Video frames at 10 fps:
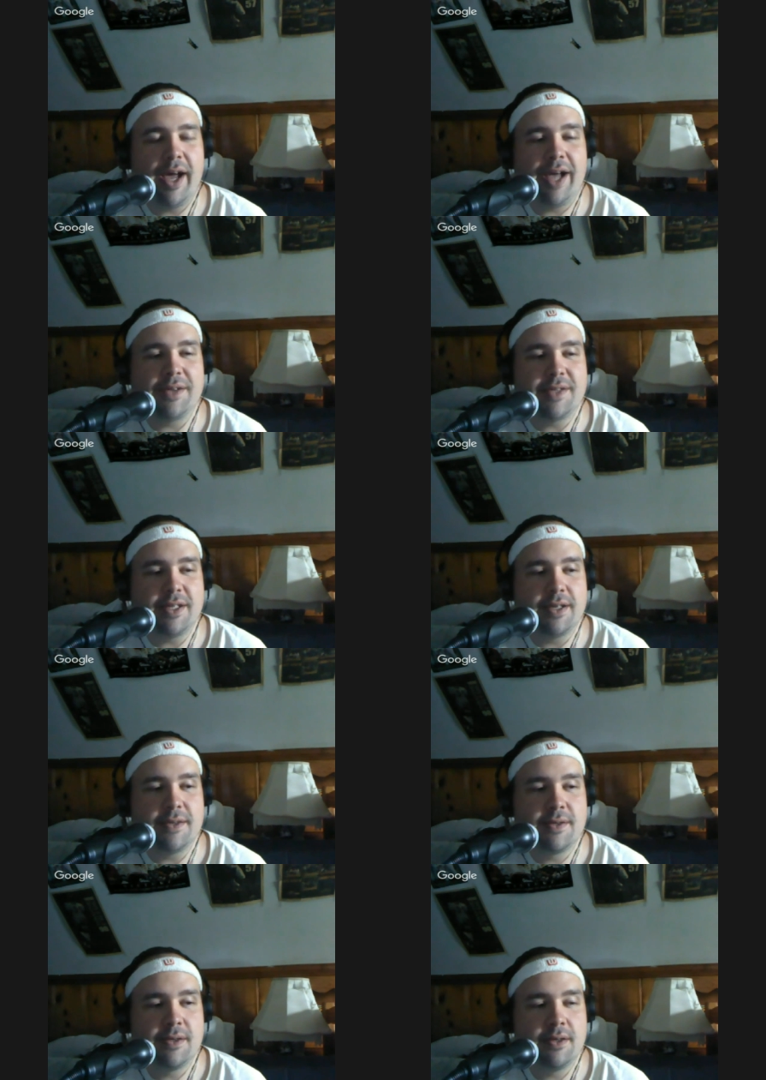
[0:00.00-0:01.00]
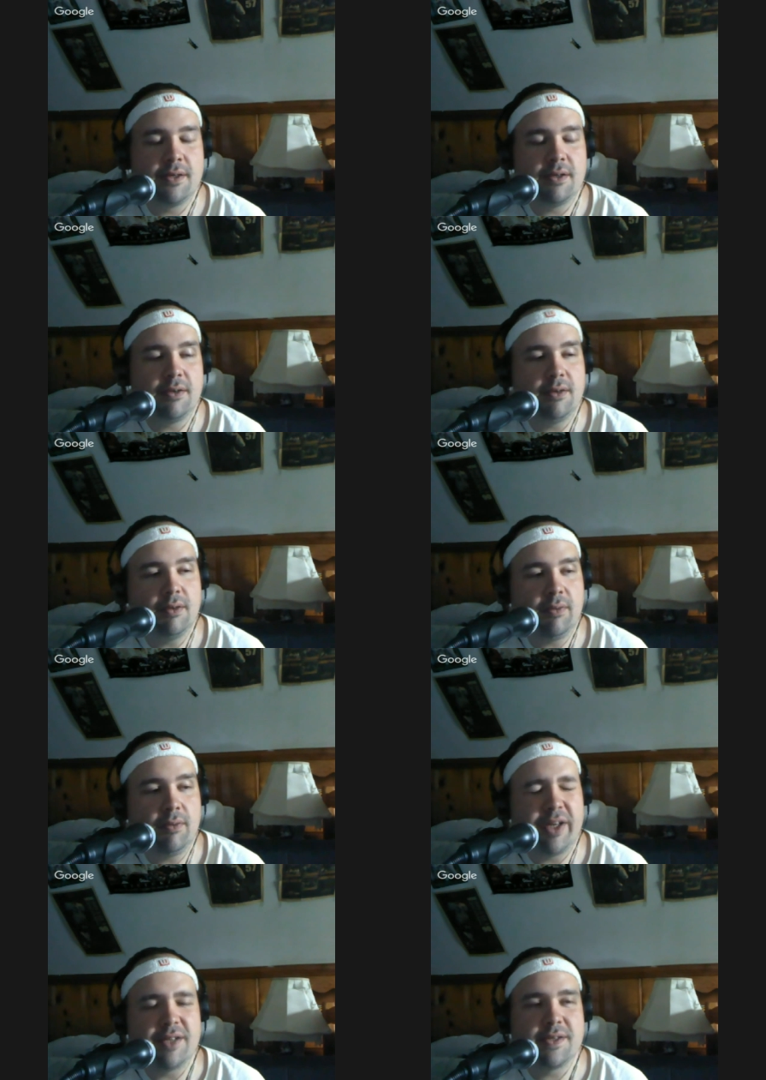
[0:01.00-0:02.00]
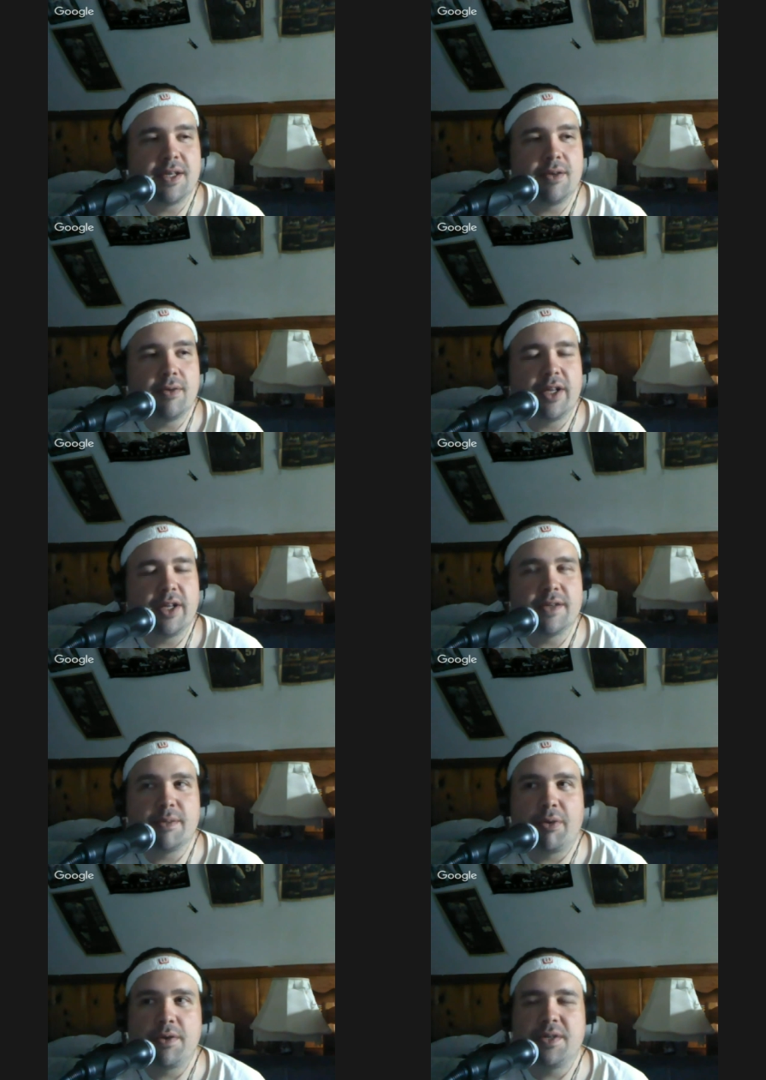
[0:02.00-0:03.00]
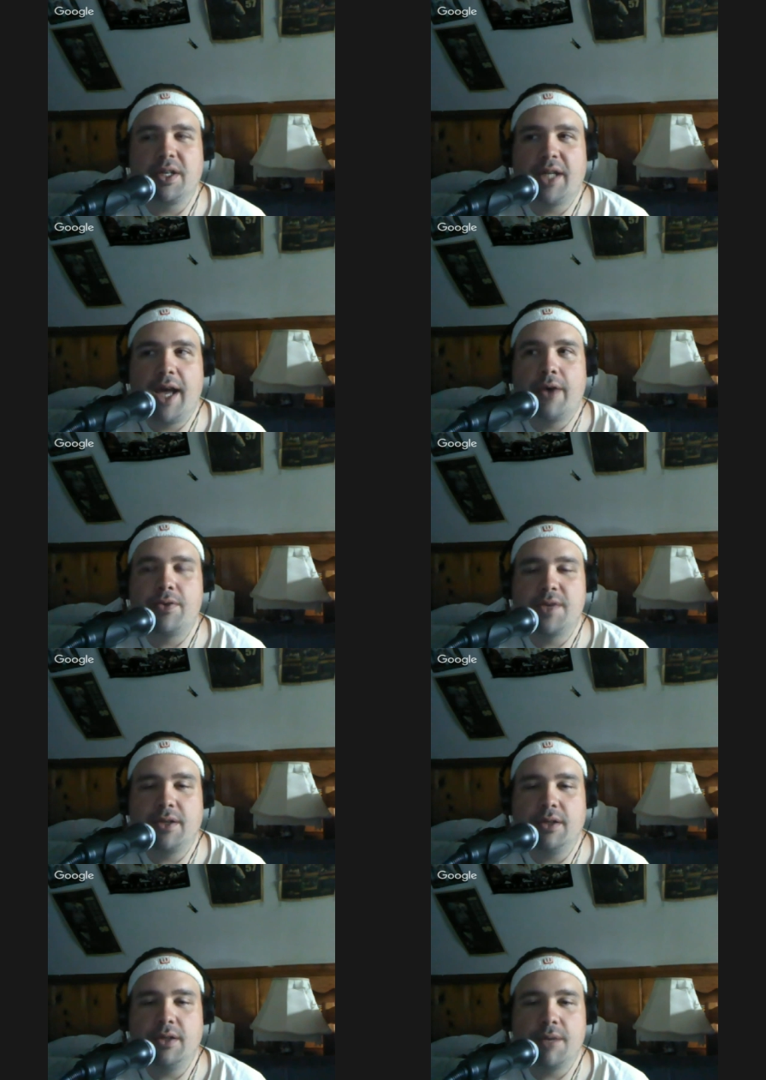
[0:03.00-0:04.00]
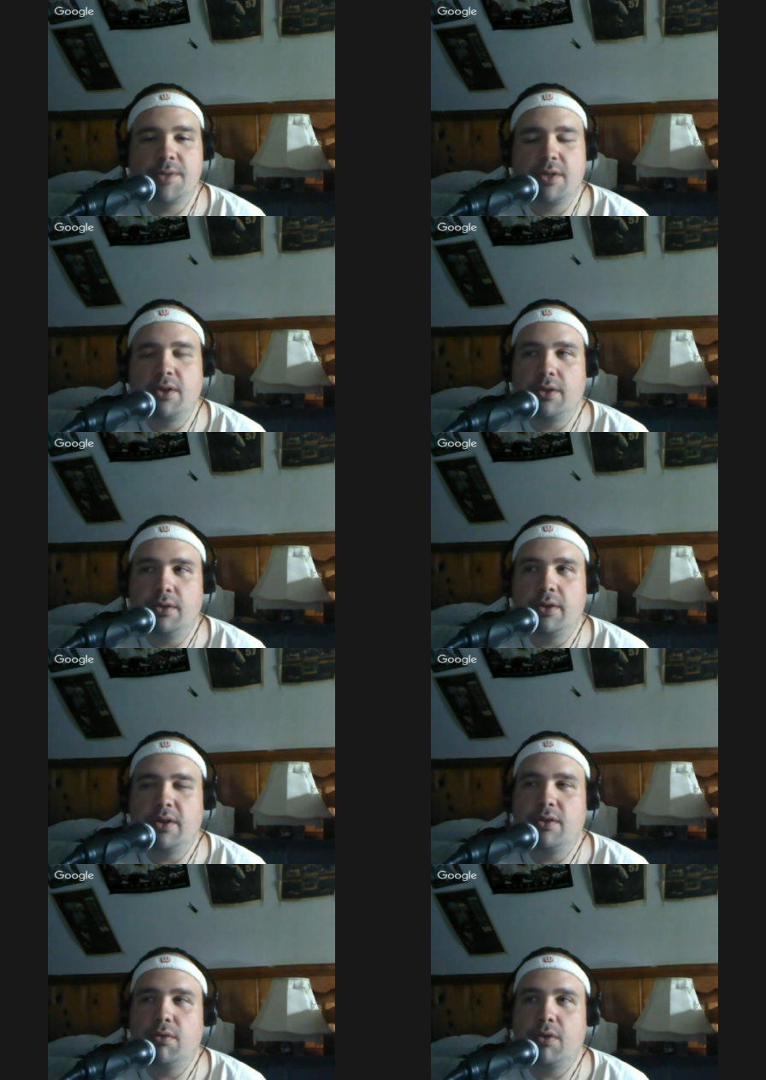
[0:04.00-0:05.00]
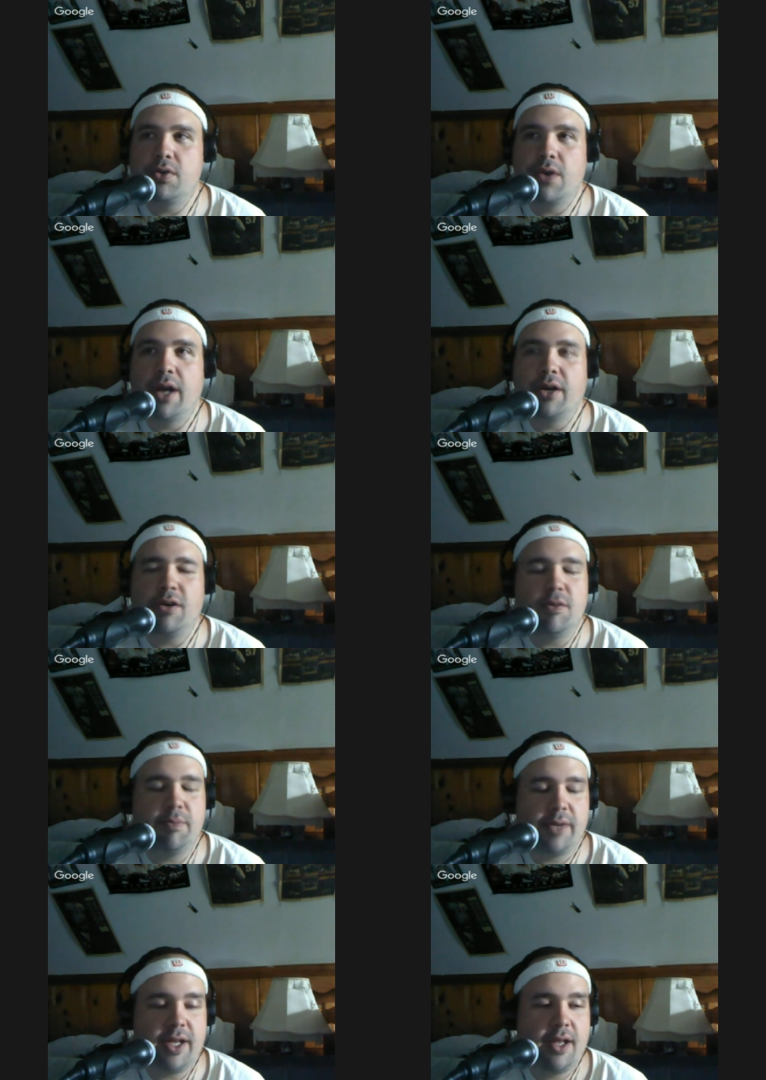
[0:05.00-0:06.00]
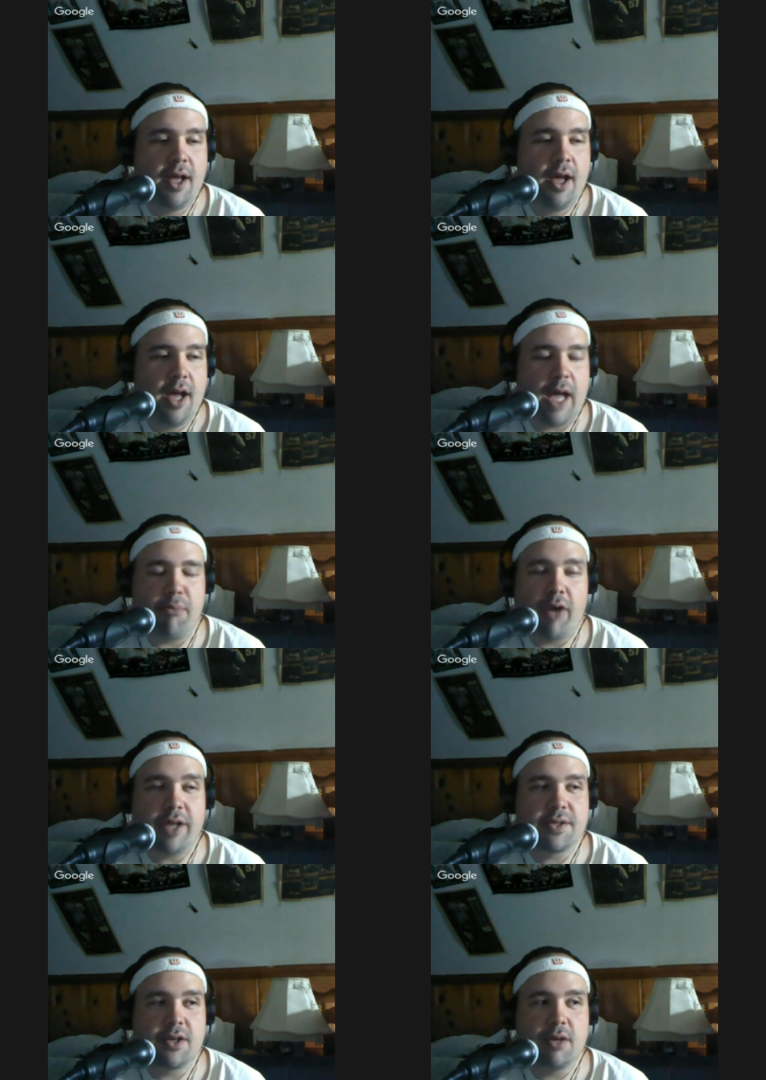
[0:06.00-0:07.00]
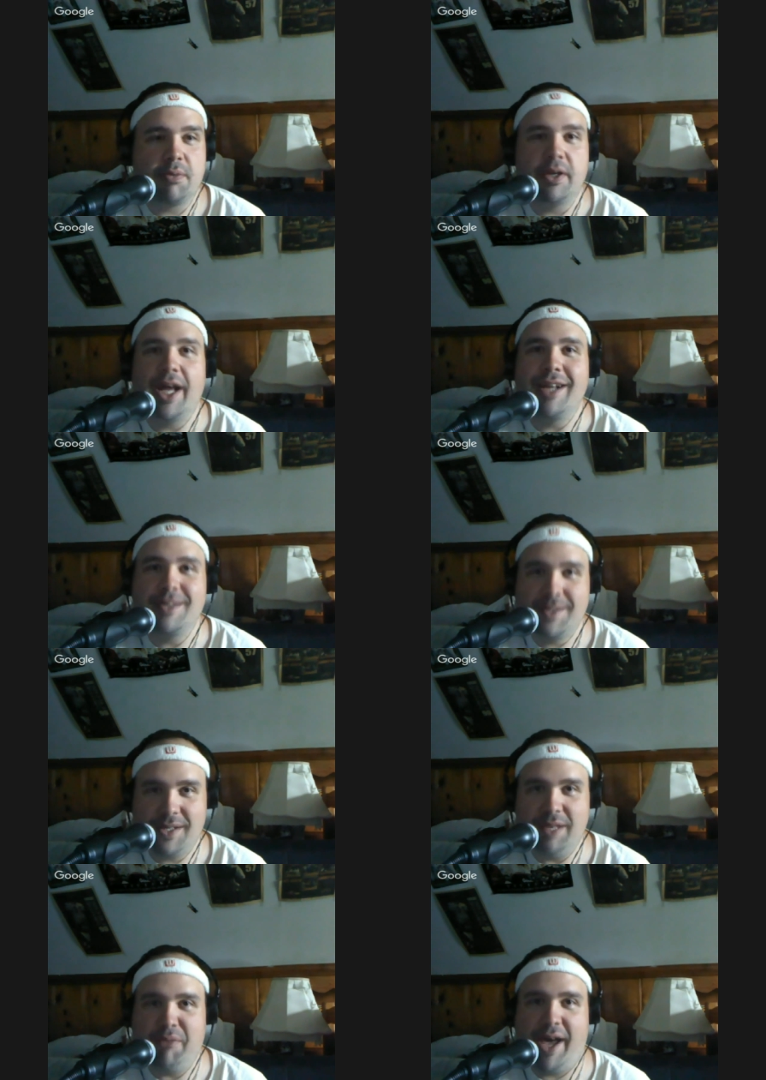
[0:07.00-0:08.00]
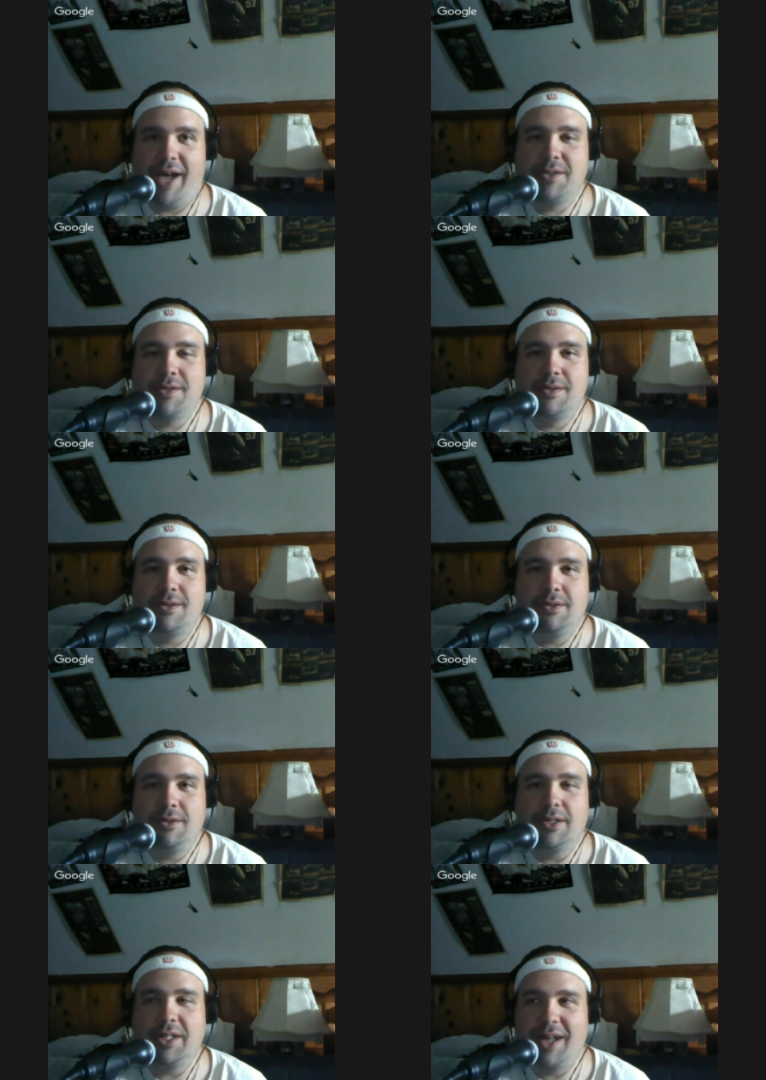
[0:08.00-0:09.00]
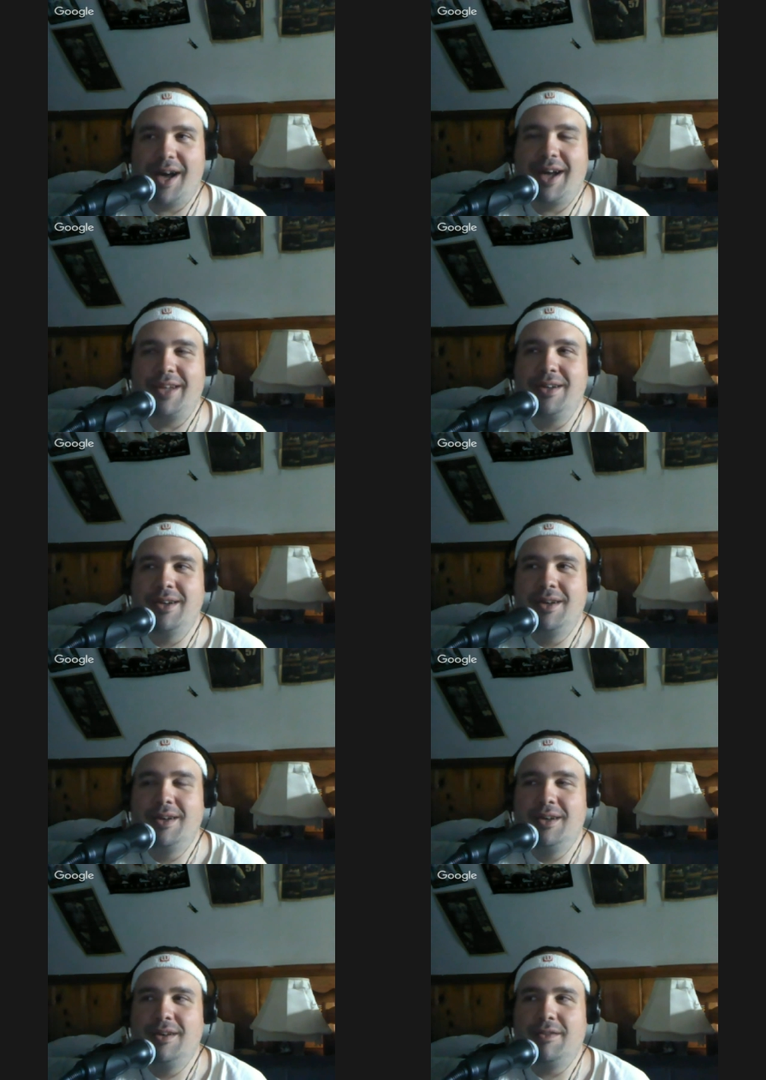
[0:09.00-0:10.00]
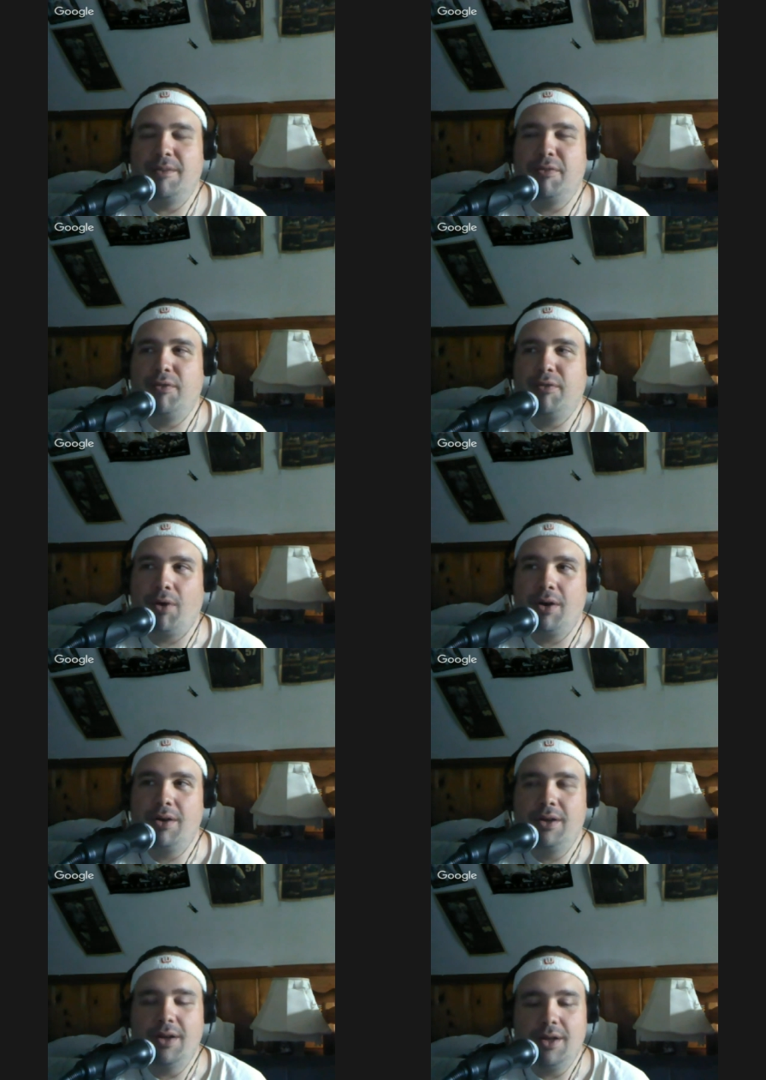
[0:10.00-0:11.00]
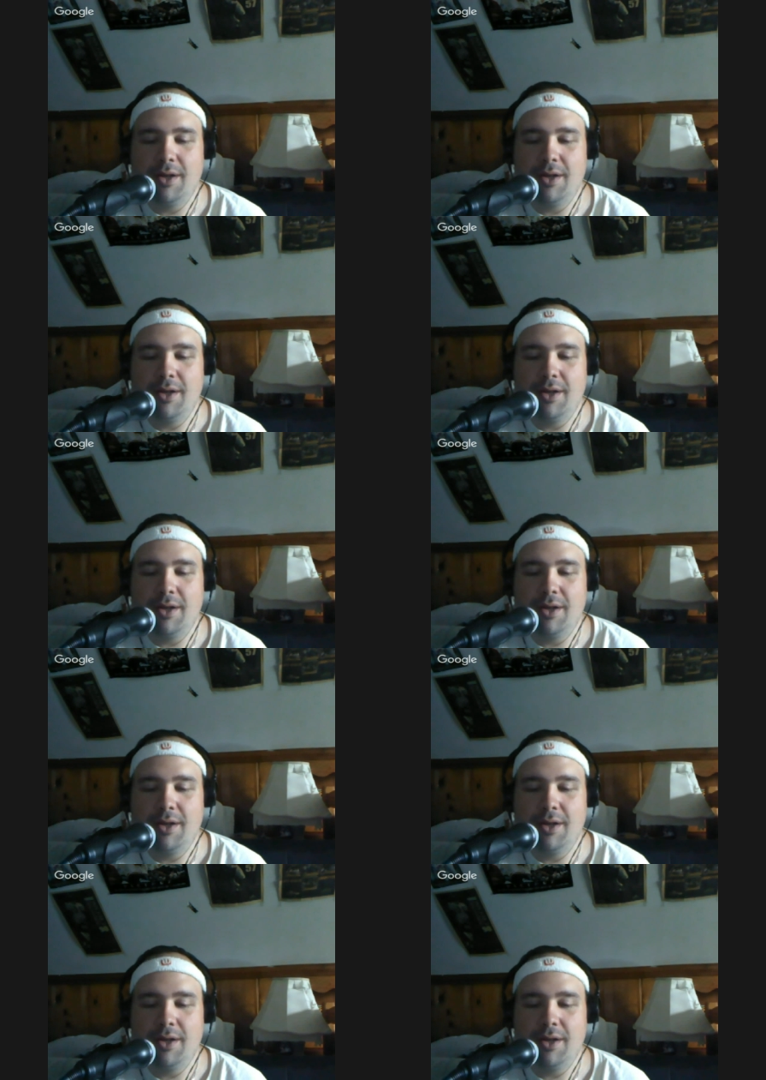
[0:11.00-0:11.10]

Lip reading: as he is waiting to see who it is, the person encounters it, comes to the door and trying to open it, and breaks it open, and it's Seabass, the guy from before.